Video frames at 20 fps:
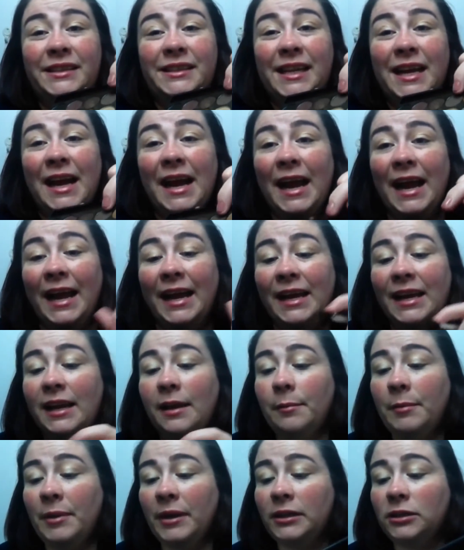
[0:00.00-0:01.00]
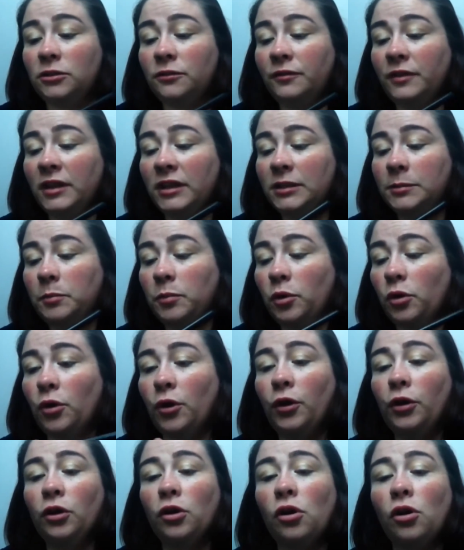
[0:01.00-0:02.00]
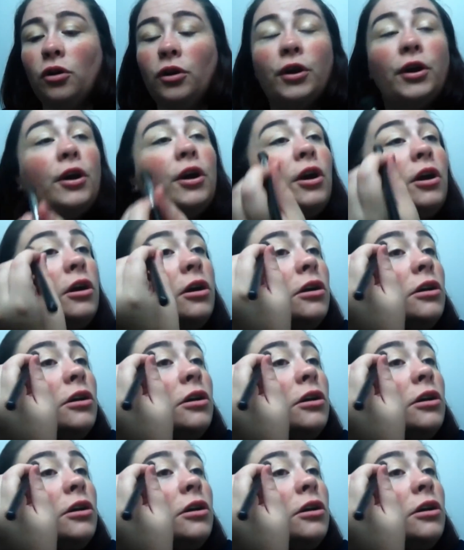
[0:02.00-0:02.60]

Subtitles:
tiny bit of this brown colour